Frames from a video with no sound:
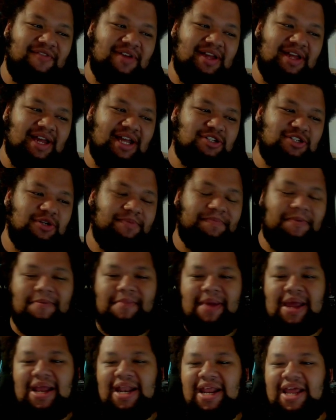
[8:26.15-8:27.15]

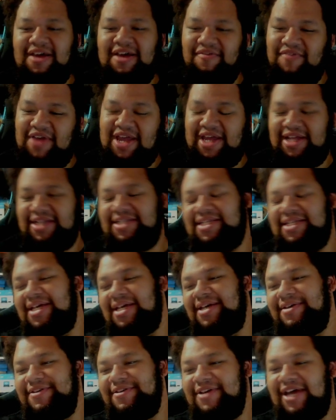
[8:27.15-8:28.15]
event
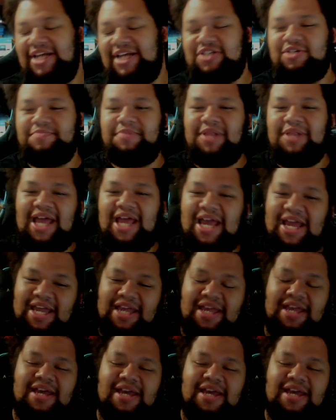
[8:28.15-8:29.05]
at AAA.